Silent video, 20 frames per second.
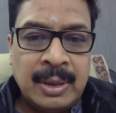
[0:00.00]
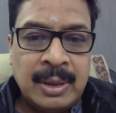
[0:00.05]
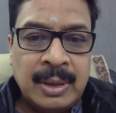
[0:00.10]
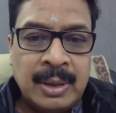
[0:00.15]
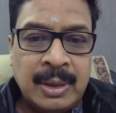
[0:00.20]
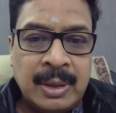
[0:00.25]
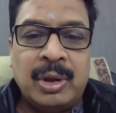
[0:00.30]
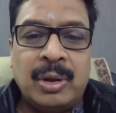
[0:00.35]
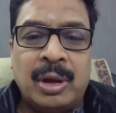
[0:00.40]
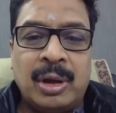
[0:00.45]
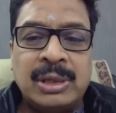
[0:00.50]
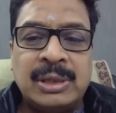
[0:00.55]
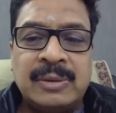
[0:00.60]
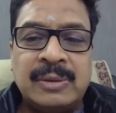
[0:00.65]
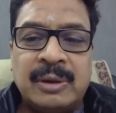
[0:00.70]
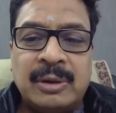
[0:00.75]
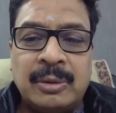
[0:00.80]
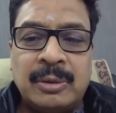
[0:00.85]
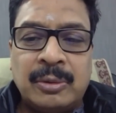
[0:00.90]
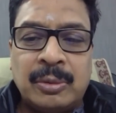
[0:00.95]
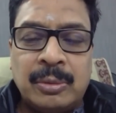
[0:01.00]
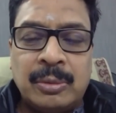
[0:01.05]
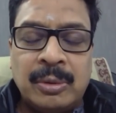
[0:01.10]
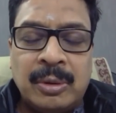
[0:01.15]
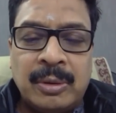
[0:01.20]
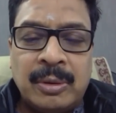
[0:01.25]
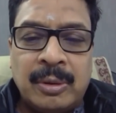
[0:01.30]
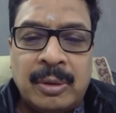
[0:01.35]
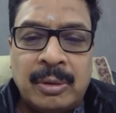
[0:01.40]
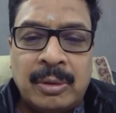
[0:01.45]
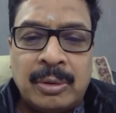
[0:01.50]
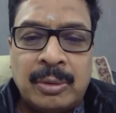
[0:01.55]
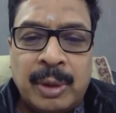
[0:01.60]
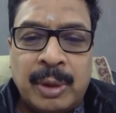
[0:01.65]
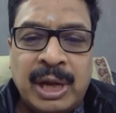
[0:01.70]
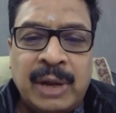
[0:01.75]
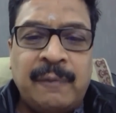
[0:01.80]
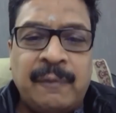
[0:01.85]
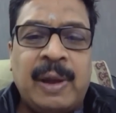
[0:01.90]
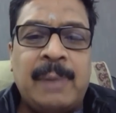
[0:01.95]
Because
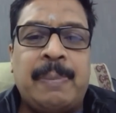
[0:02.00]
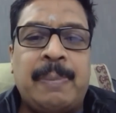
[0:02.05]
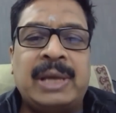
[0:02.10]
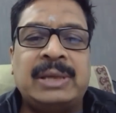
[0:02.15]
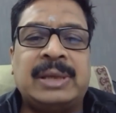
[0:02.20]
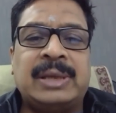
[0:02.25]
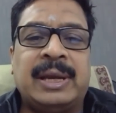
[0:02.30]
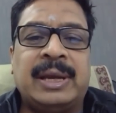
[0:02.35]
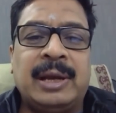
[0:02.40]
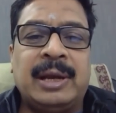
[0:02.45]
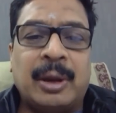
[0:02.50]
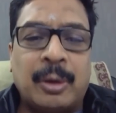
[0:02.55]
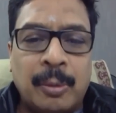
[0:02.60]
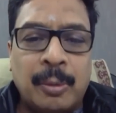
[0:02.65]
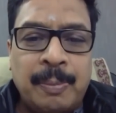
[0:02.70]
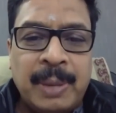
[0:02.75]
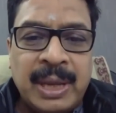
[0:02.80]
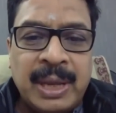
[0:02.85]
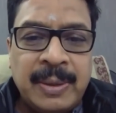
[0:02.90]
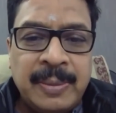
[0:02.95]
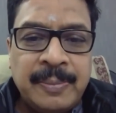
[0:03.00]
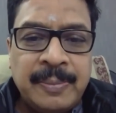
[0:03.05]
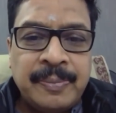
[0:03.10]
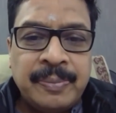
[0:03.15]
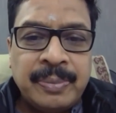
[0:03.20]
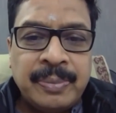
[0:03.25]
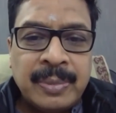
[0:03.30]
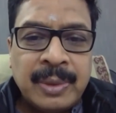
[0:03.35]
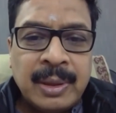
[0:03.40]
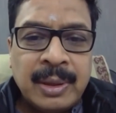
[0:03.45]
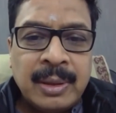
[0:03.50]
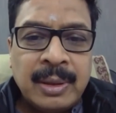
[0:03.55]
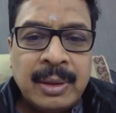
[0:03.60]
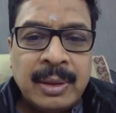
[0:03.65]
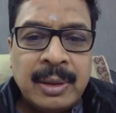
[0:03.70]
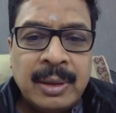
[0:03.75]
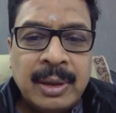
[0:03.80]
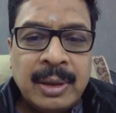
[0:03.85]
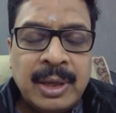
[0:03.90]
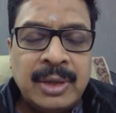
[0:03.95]
25 paisa in a rupee
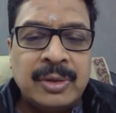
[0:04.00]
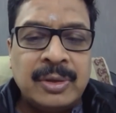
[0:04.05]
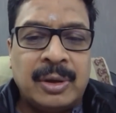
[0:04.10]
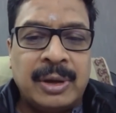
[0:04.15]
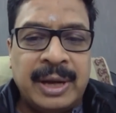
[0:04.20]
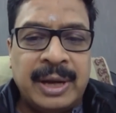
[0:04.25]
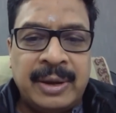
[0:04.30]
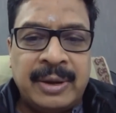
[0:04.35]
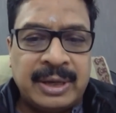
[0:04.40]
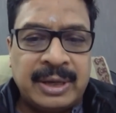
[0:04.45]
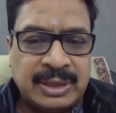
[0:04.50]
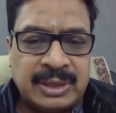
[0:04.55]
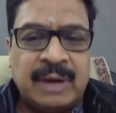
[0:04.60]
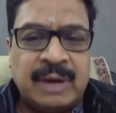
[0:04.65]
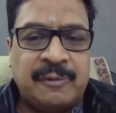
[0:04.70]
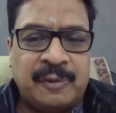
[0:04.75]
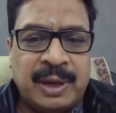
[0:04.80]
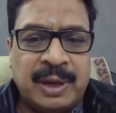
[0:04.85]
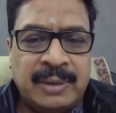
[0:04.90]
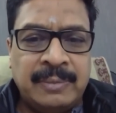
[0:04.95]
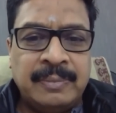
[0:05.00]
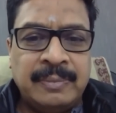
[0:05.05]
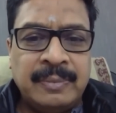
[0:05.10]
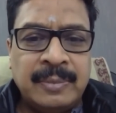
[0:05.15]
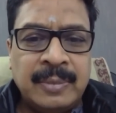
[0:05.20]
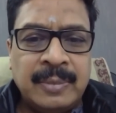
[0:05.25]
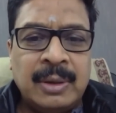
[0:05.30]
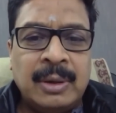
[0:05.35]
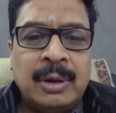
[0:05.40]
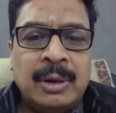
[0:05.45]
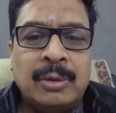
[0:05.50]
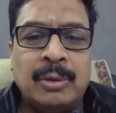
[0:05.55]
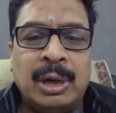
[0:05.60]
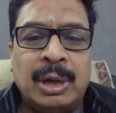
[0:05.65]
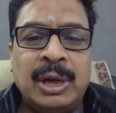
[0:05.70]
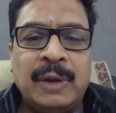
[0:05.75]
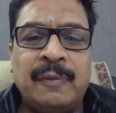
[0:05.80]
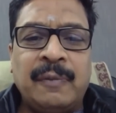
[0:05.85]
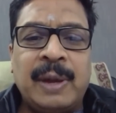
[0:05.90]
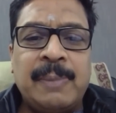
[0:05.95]
is on interest, roughly.
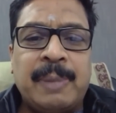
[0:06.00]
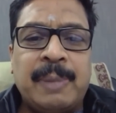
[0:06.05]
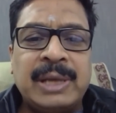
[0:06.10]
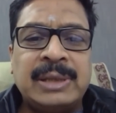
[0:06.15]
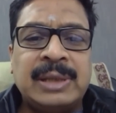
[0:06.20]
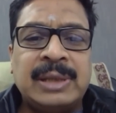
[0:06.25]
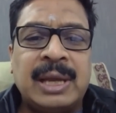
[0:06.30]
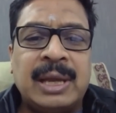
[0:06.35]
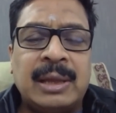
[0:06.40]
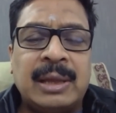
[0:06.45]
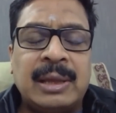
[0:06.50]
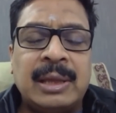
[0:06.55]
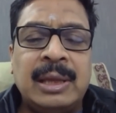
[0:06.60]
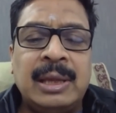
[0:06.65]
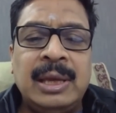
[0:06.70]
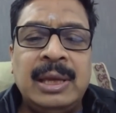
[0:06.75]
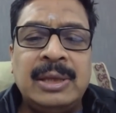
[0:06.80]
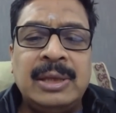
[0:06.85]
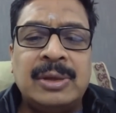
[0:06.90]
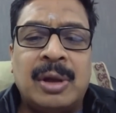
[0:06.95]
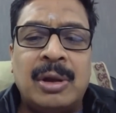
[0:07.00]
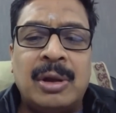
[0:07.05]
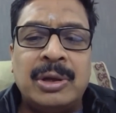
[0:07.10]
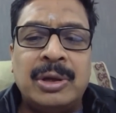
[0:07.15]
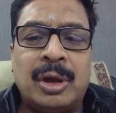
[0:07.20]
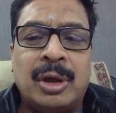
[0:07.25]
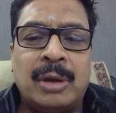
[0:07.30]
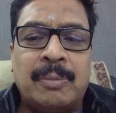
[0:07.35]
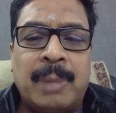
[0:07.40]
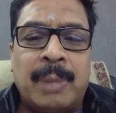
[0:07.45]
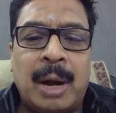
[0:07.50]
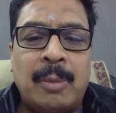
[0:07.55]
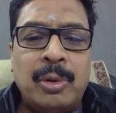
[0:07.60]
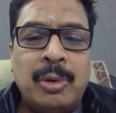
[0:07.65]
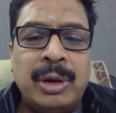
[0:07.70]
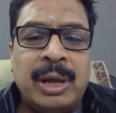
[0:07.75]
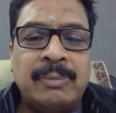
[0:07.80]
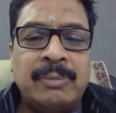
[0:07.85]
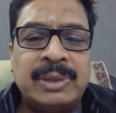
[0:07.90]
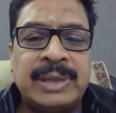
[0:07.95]
Okay. 25 paisa is on your
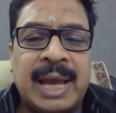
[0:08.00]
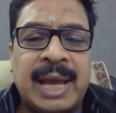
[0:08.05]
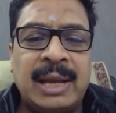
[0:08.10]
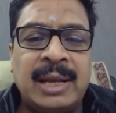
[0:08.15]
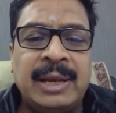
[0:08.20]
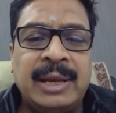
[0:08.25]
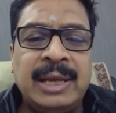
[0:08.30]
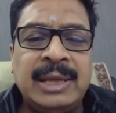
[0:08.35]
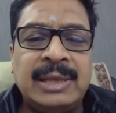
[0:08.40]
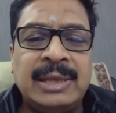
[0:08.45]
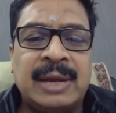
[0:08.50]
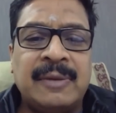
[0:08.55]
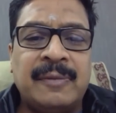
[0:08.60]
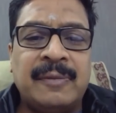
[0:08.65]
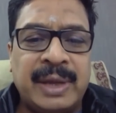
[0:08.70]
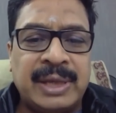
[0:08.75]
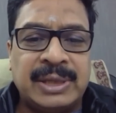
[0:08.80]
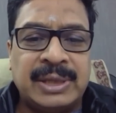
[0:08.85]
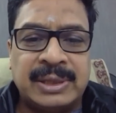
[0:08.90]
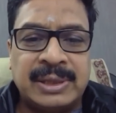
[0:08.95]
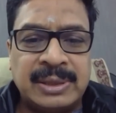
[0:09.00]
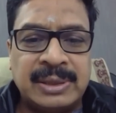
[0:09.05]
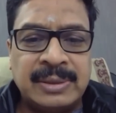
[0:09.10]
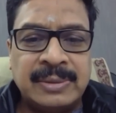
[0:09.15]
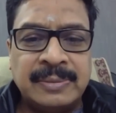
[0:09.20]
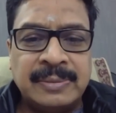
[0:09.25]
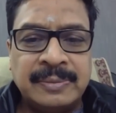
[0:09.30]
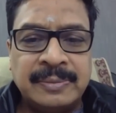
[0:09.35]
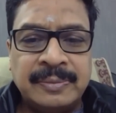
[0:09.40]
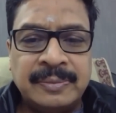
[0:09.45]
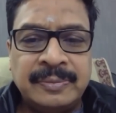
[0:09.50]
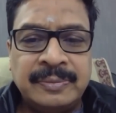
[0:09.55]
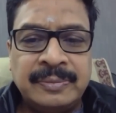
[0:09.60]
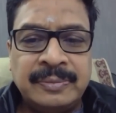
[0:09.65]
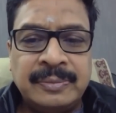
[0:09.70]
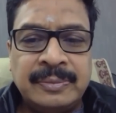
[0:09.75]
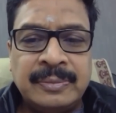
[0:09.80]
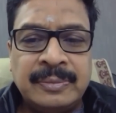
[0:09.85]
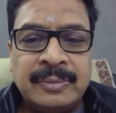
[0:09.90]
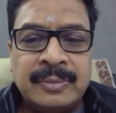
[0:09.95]
babudam salaries and wages.
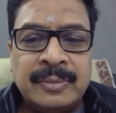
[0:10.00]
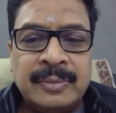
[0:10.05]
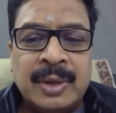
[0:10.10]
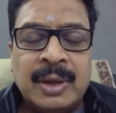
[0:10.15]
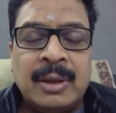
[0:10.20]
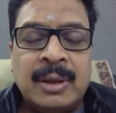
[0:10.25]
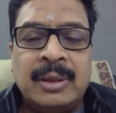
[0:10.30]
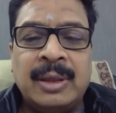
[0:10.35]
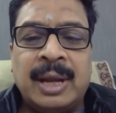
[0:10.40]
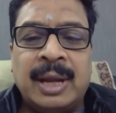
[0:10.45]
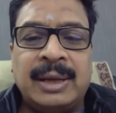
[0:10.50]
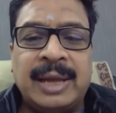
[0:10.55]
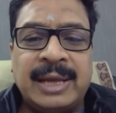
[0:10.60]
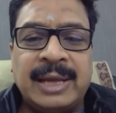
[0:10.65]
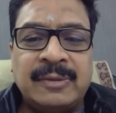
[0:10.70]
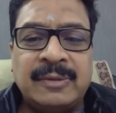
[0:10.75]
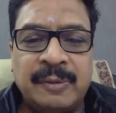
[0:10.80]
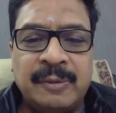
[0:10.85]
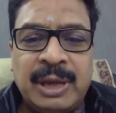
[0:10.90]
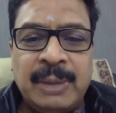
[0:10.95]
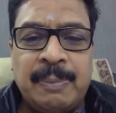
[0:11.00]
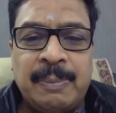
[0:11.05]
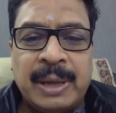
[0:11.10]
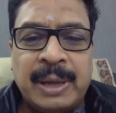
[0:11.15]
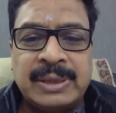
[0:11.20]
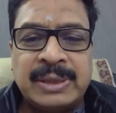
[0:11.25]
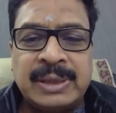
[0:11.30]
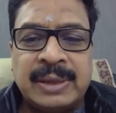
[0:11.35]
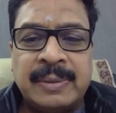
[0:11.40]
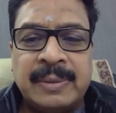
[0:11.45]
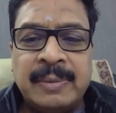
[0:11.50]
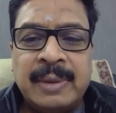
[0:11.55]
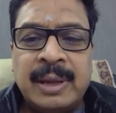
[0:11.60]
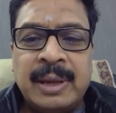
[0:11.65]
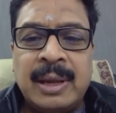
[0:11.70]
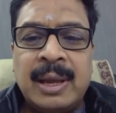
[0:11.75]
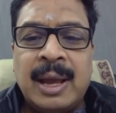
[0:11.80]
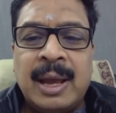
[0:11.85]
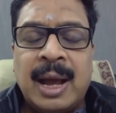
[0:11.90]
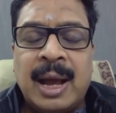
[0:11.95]
That takes 50 paisa.
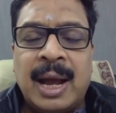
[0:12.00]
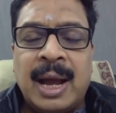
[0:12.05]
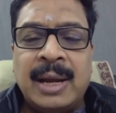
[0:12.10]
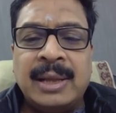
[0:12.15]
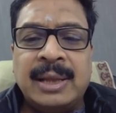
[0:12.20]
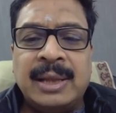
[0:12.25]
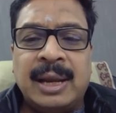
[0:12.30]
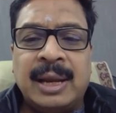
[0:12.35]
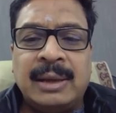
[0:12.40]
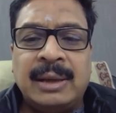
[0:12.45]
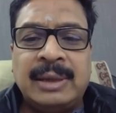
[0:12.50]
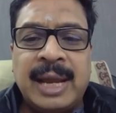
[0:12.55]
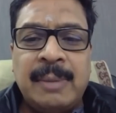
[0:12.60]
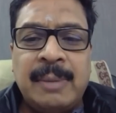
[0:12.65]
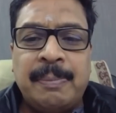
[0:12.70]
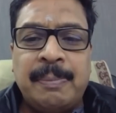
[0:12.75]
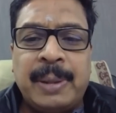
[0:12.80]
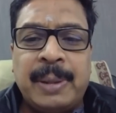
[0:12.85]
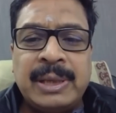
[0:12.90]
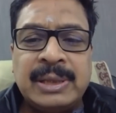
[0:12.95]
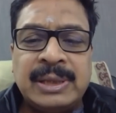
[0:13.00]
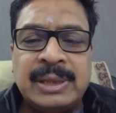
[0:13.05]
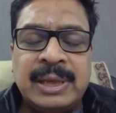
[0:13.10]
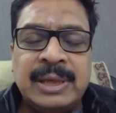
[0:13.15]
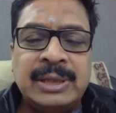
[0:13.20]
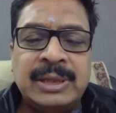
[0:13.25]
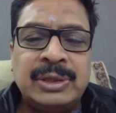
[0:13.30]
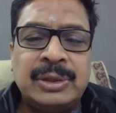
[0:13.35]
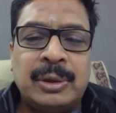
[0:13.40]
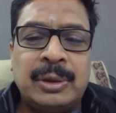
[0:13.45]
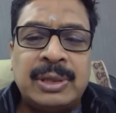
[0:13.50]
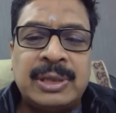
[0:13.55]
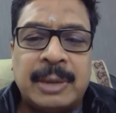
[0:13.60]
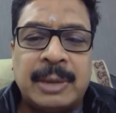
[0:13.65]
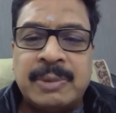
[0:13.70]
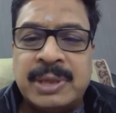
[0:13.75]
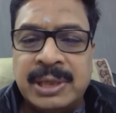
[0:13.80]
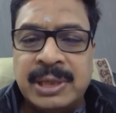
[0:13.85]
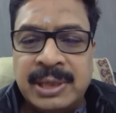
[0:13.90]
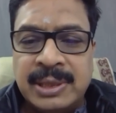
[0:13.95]
Another 10 paisa is your
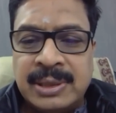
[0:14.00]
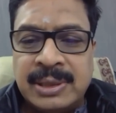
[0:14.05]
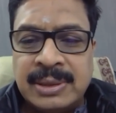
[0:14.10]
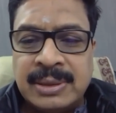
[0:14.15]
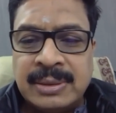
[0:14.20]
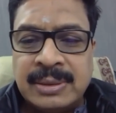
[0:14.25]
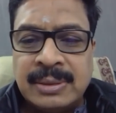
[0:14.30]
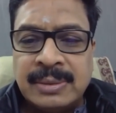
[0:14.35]
subsidies.